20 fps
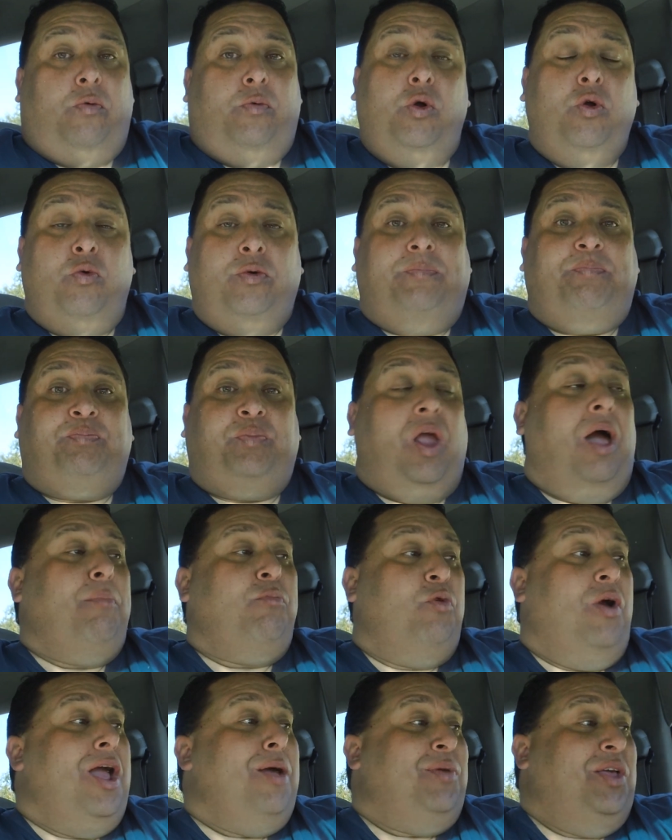Ooh,
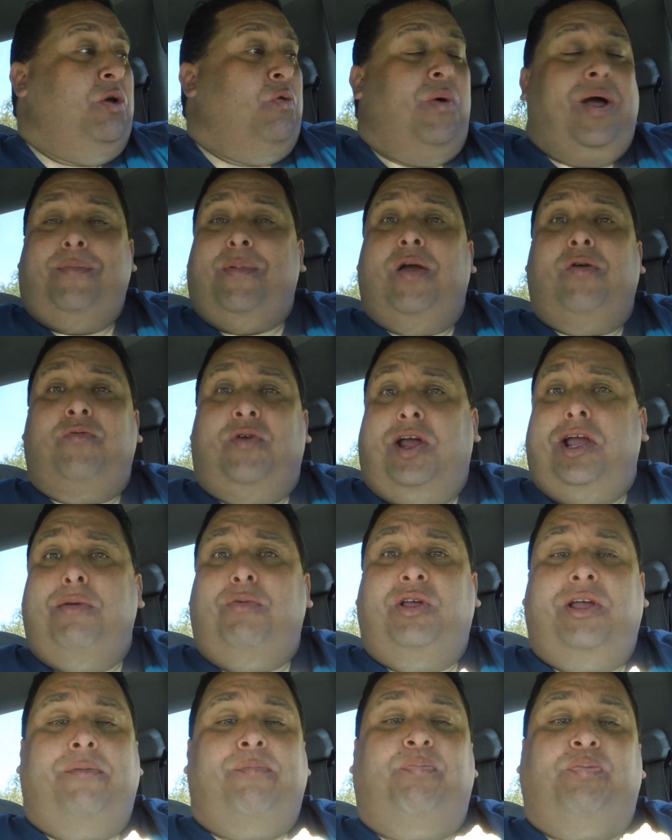I'm rambling, why am I
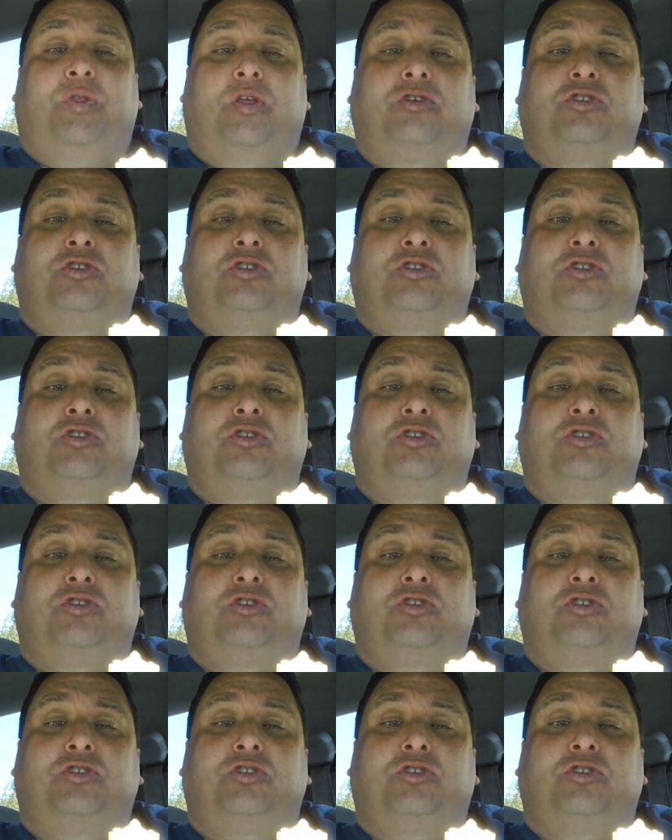rambling?